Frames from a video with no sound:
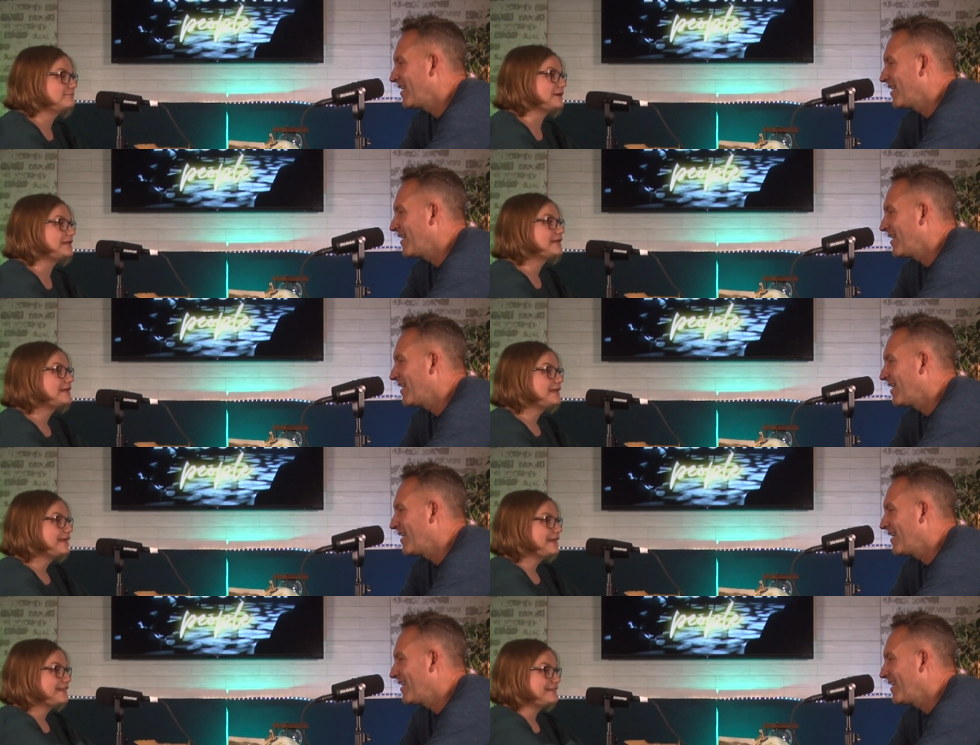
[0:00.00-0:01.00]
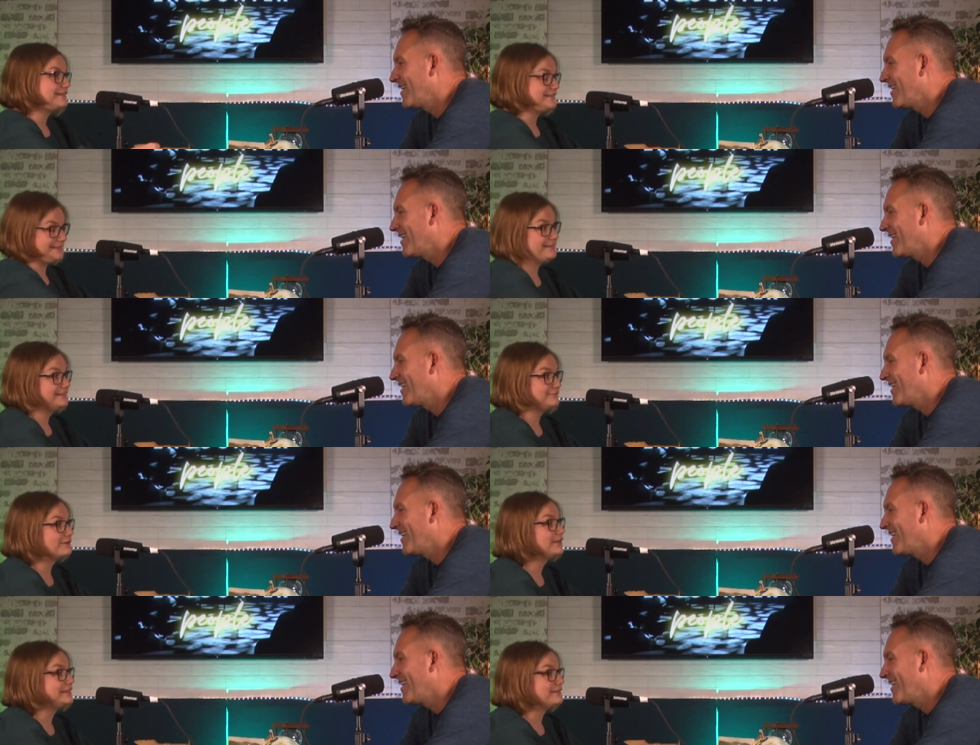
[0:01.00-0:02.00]
Speaker 1: But
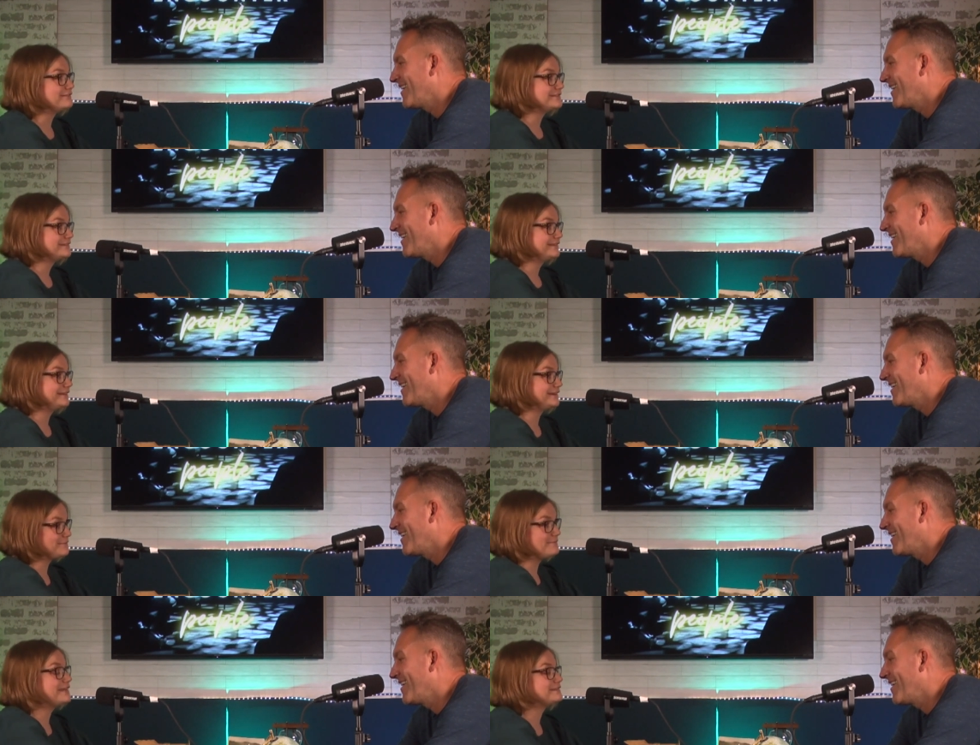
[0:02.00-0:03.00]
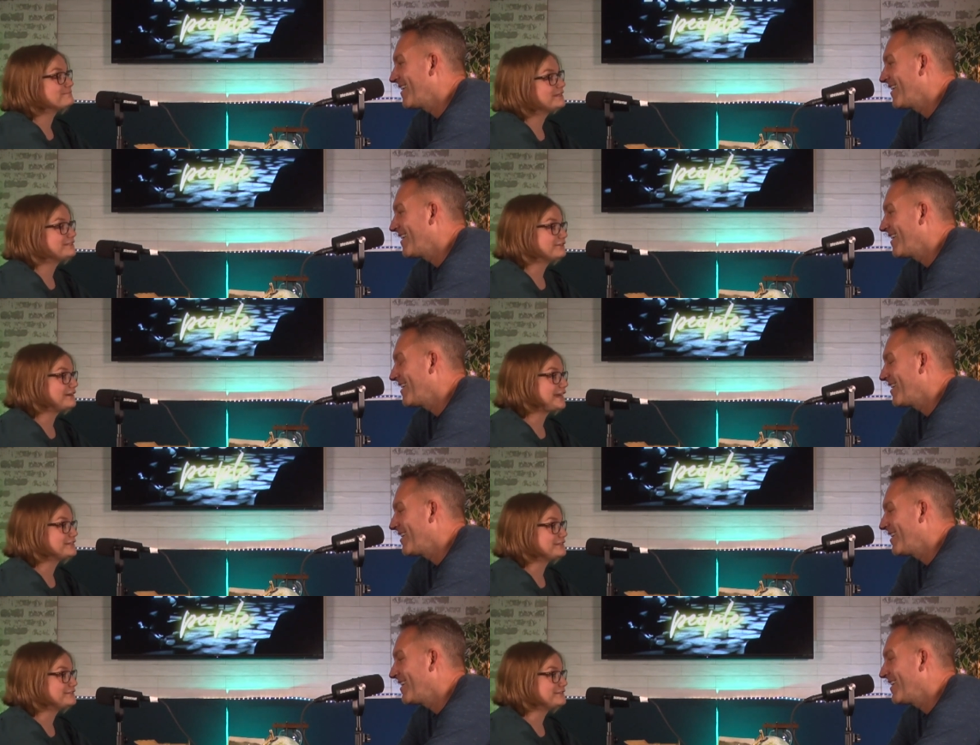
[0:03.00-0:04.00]
really there's there can be as much
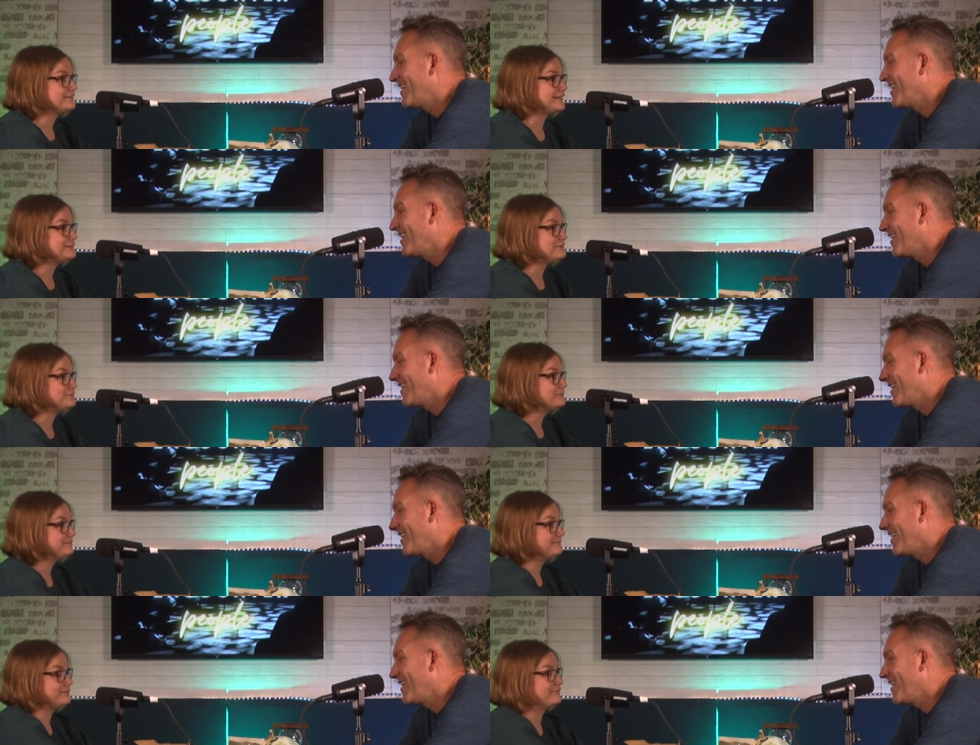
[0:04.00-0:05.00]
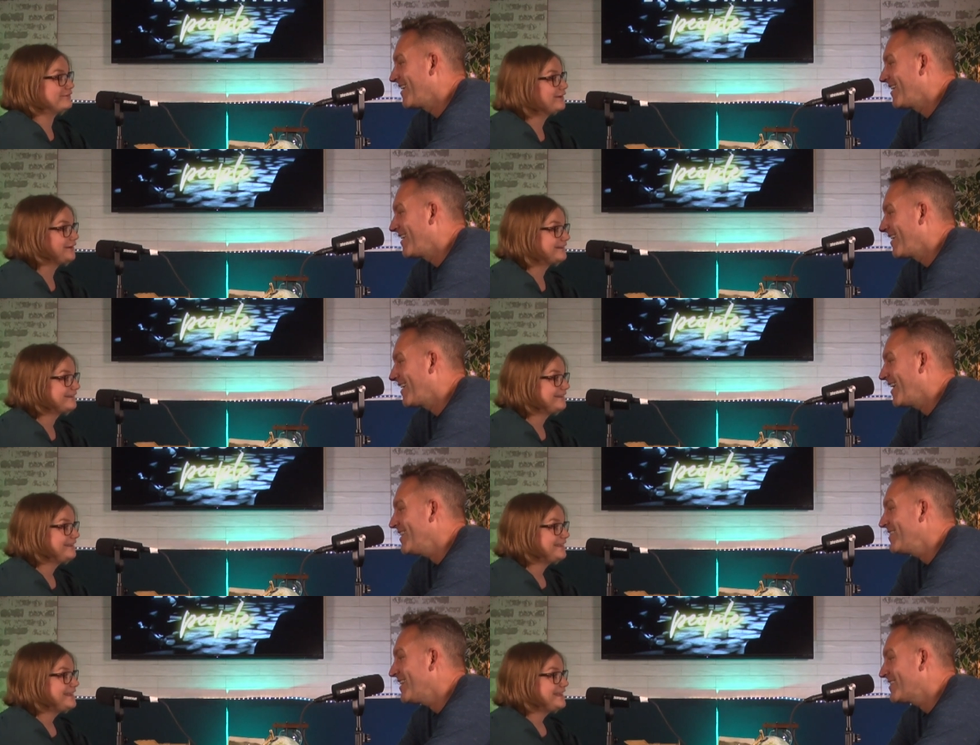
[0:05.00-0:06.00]
interaction as as you prefer.
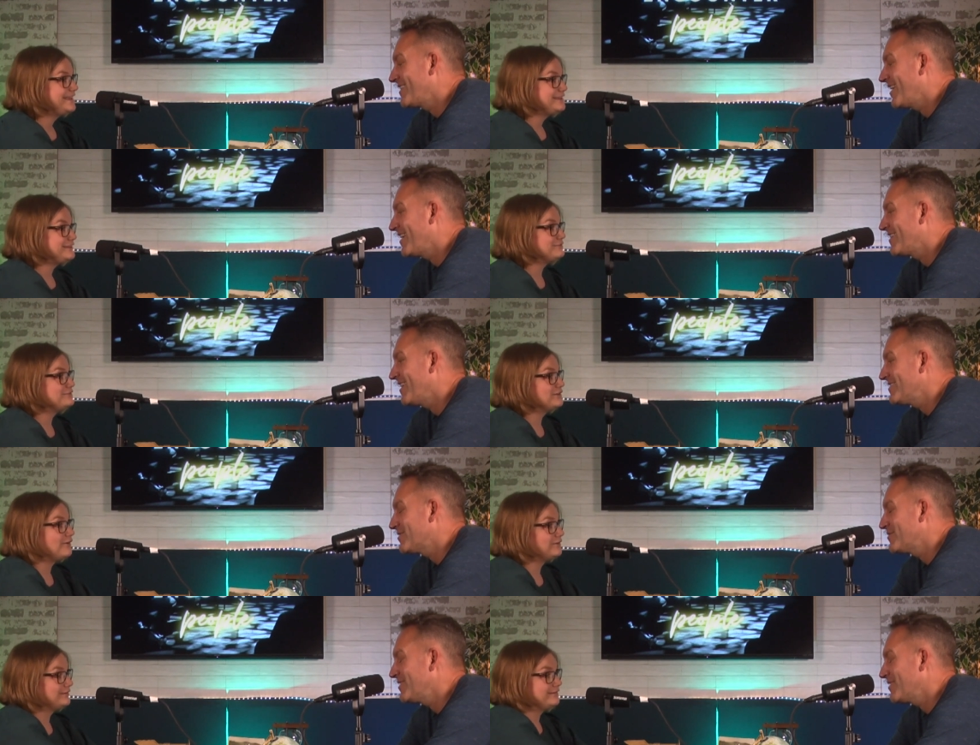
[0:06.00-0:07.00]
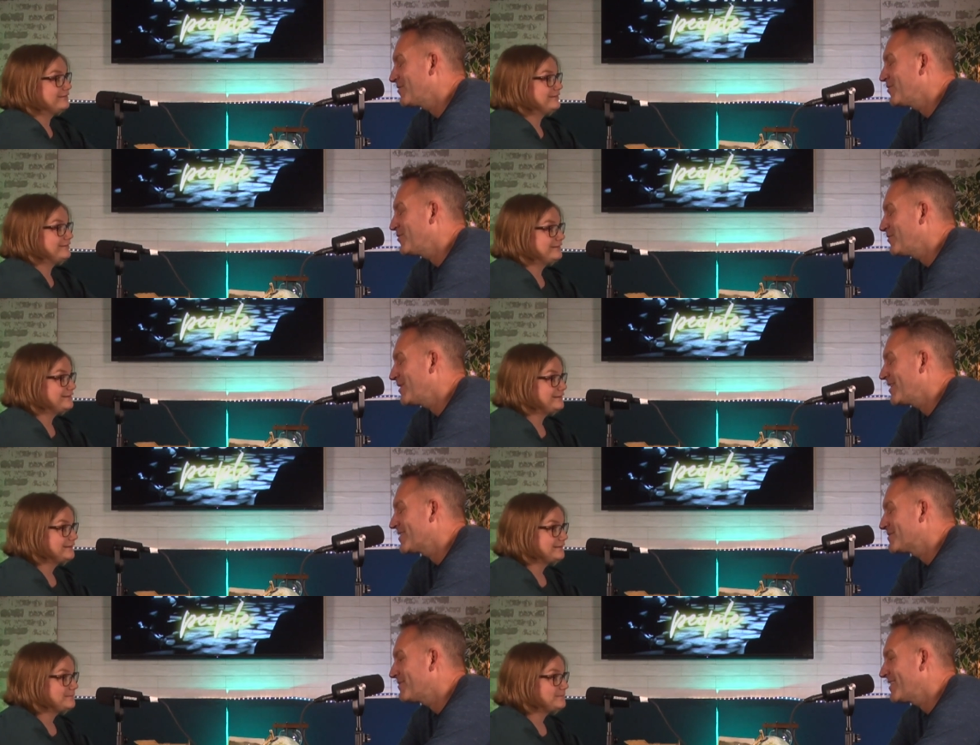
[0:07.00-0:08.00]
Speaker 2: I like that. You That's a really cool way
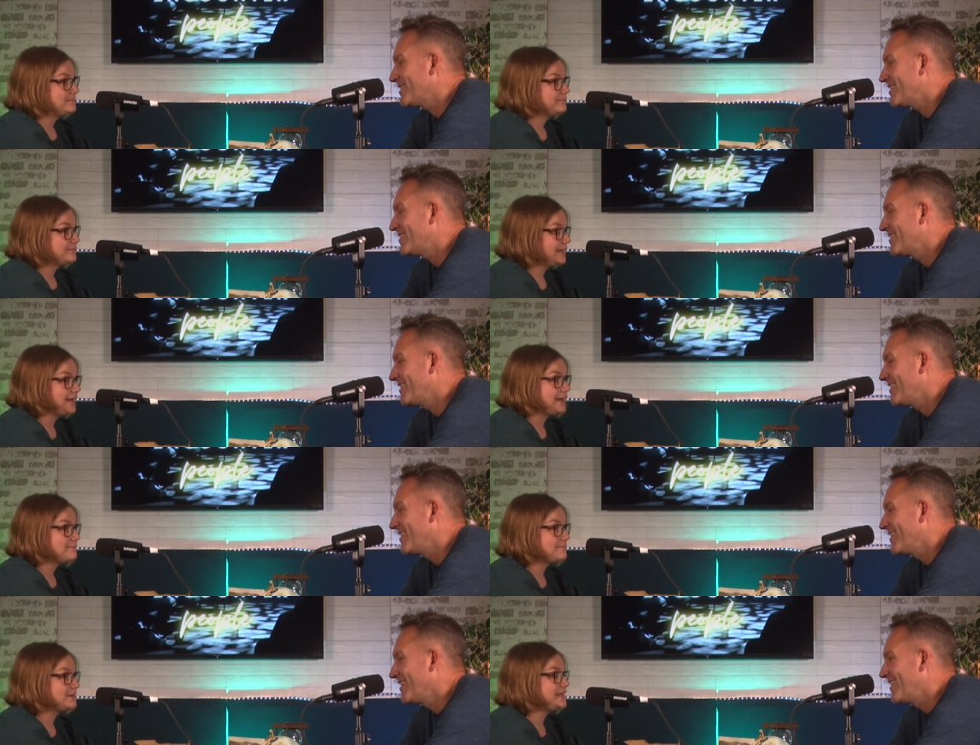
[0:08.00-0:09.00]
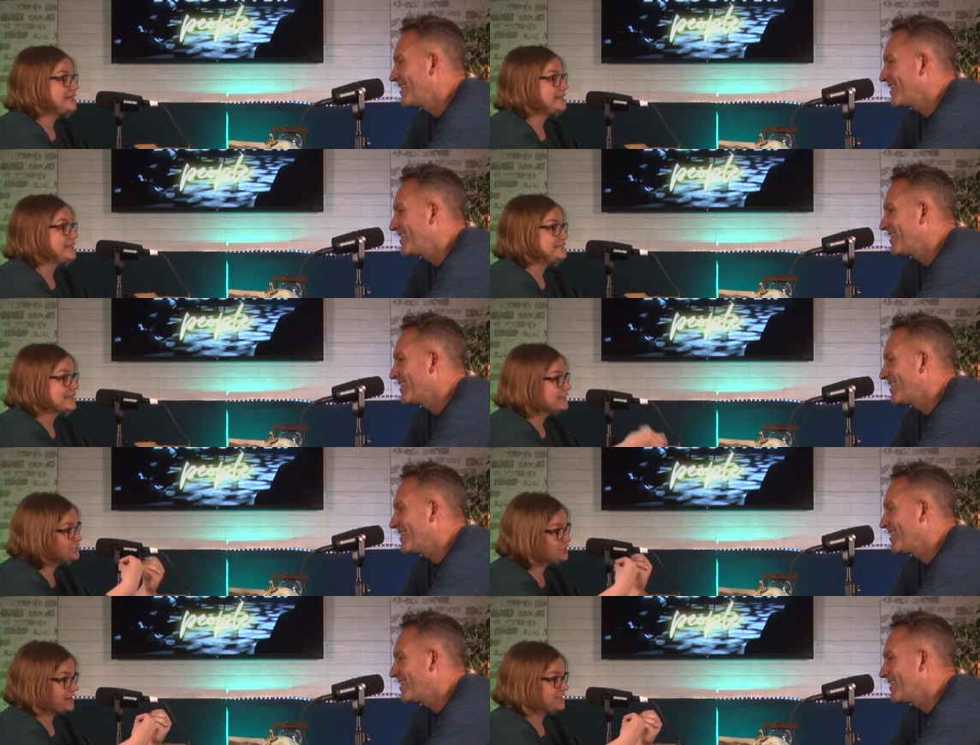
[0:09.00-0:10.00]
to explain it.
Speaker 1: Yeah, but it it
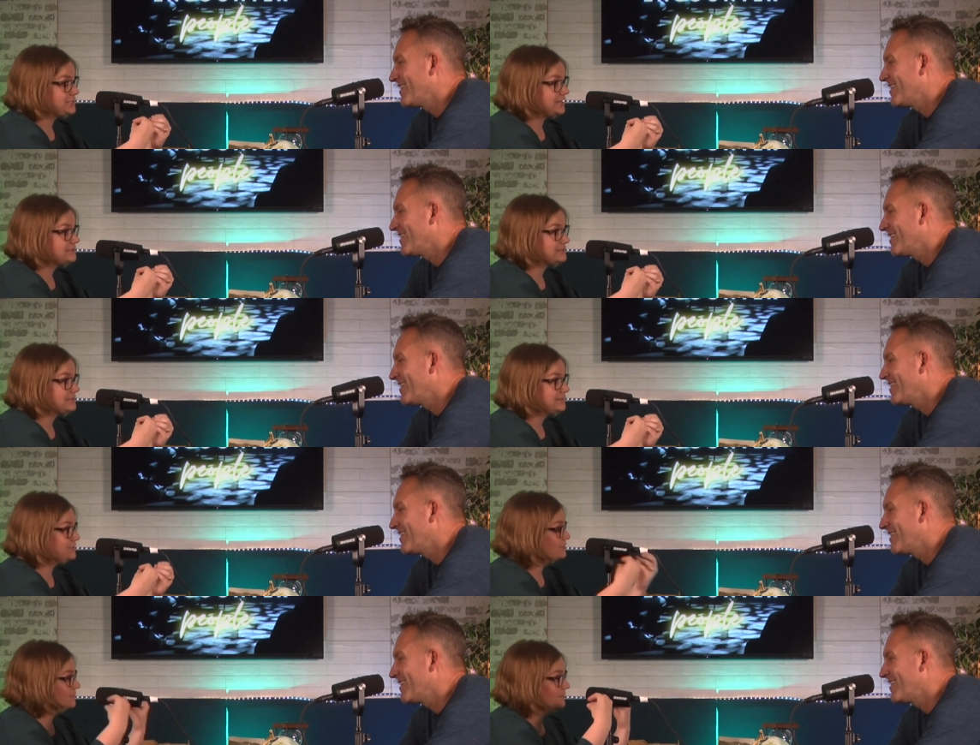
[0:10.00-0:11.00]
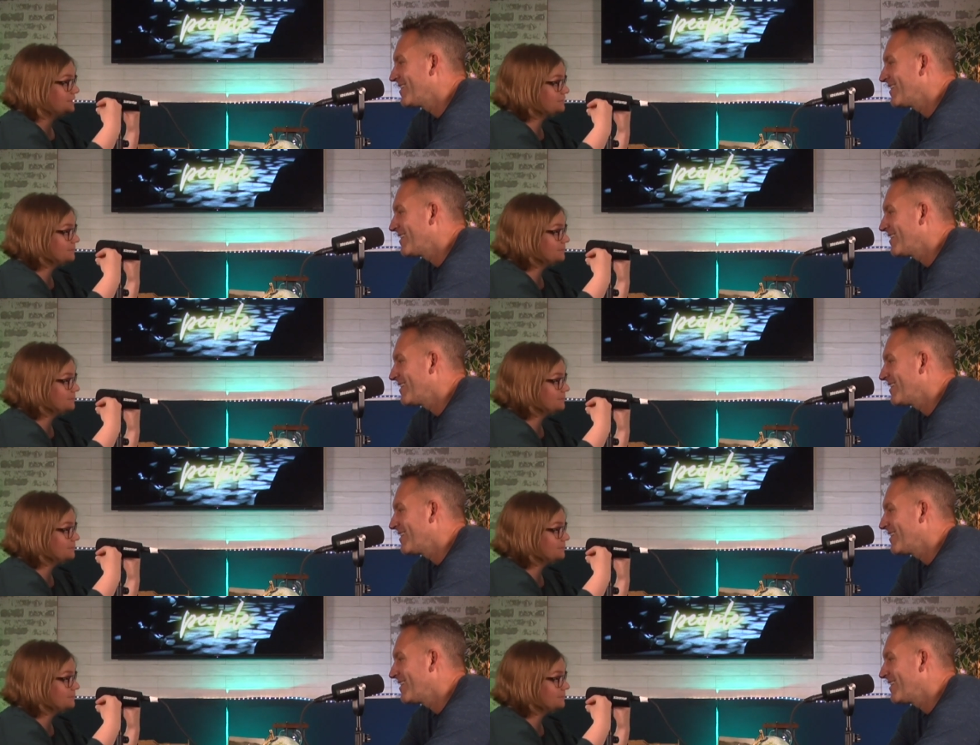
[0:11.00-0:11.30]
does stretch us. These are these are